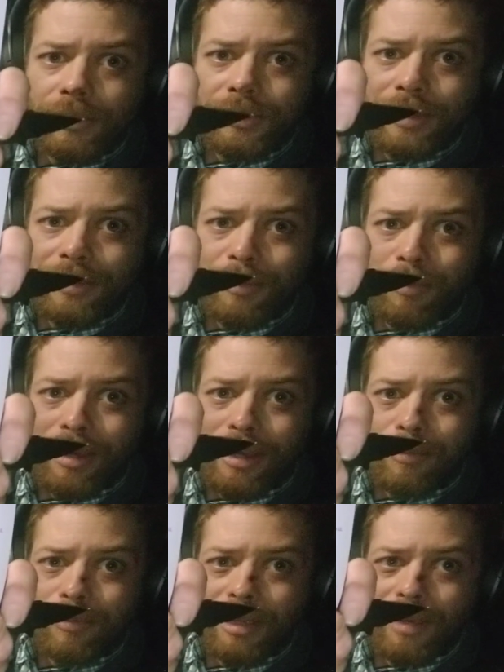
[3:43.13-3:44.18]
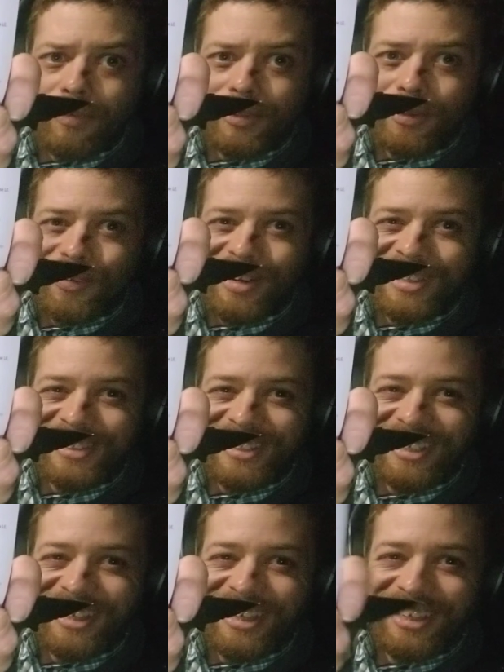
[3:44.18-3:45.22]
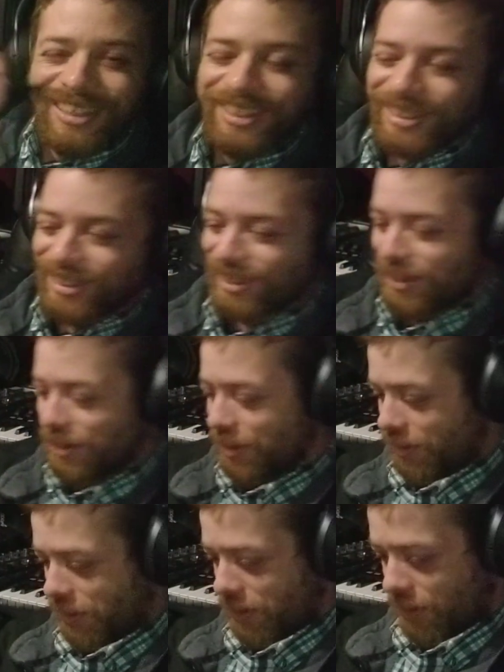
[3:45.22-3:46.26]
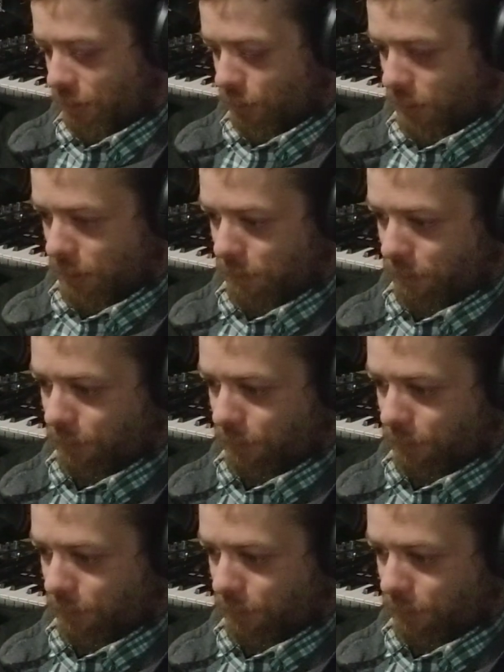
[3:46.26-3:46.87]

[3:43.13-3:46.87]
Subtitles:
There at the bottom, I'm covering the rest. Anyway,